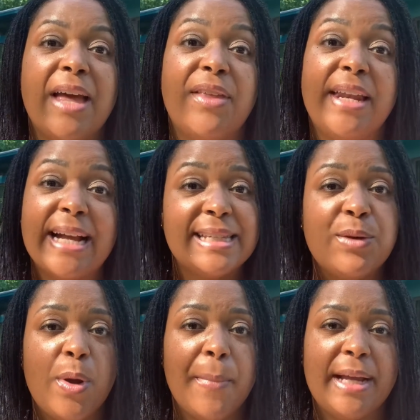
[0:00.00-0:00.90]
The next
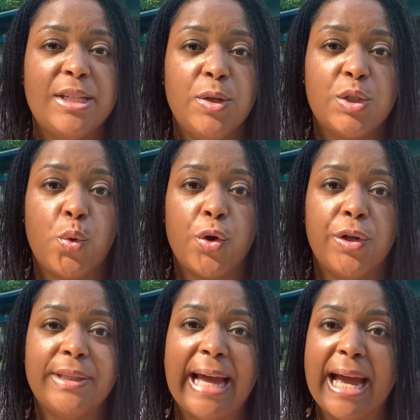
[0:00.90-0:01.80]
thing we may do is
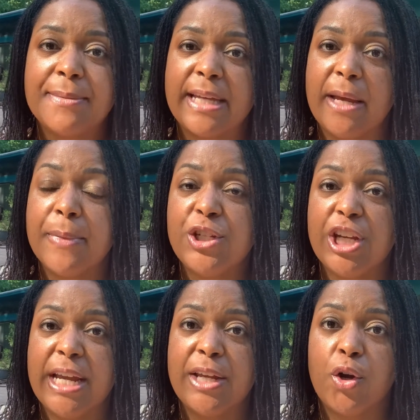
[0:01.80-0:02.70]
order labs,
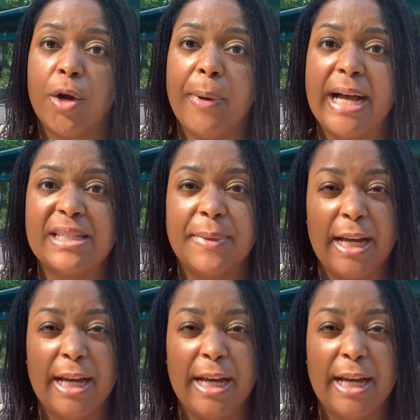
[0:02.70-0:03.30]
imaging, or possibly